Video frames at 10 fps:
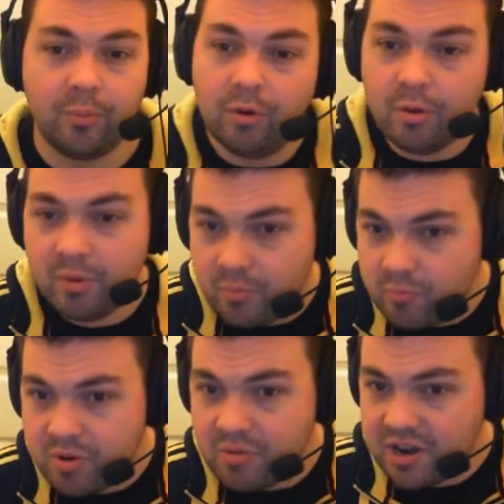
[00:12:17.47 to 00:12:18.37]
Oh,
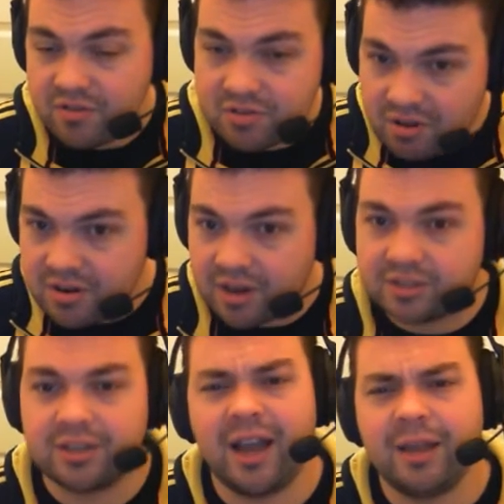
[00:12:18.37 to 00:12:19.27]
but we never done
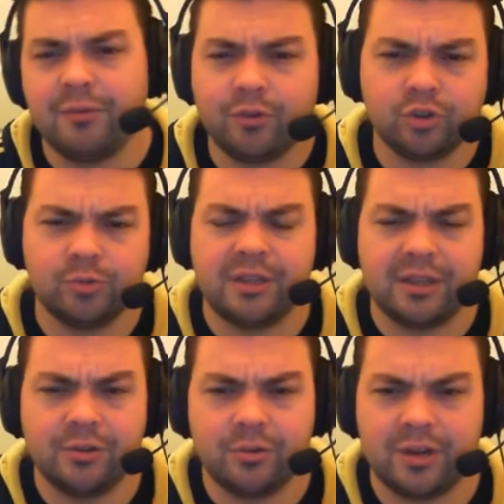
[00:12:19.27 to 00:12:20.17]
this. Aye, of course we
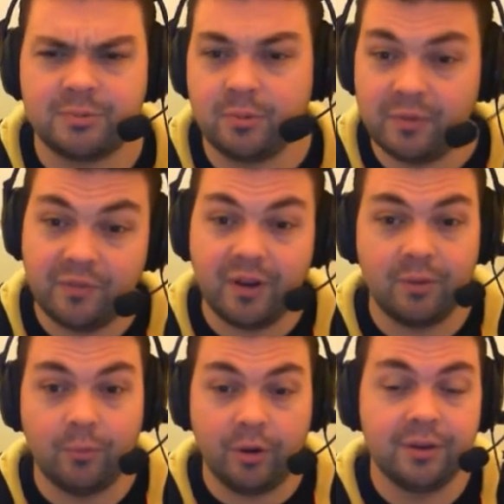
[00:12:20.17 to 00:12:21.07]
didn't do this, but we
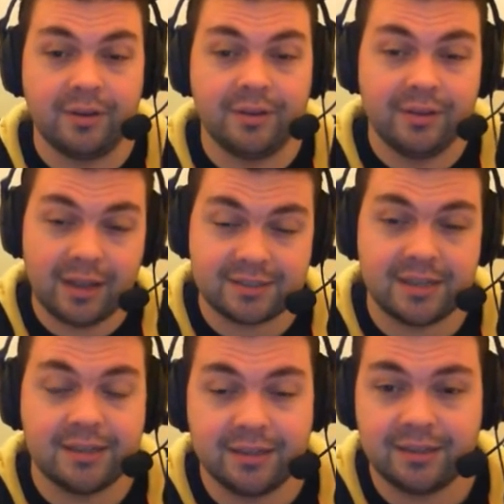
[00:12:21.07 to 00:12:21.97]
fucking won. That's the
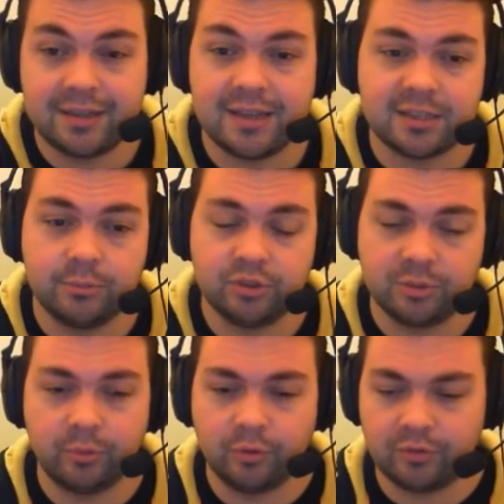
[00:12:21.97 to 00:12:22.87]
end of the day, is the most
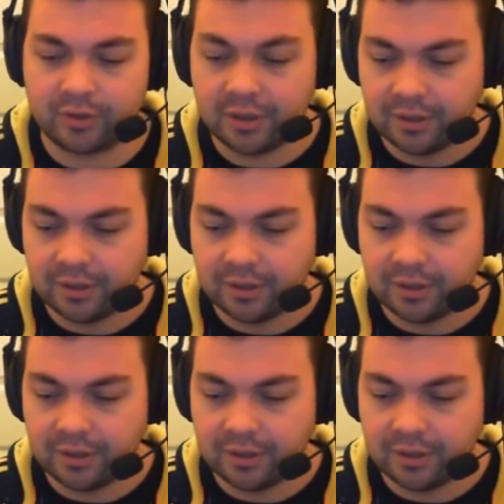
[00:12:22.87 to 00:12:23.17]
important thing.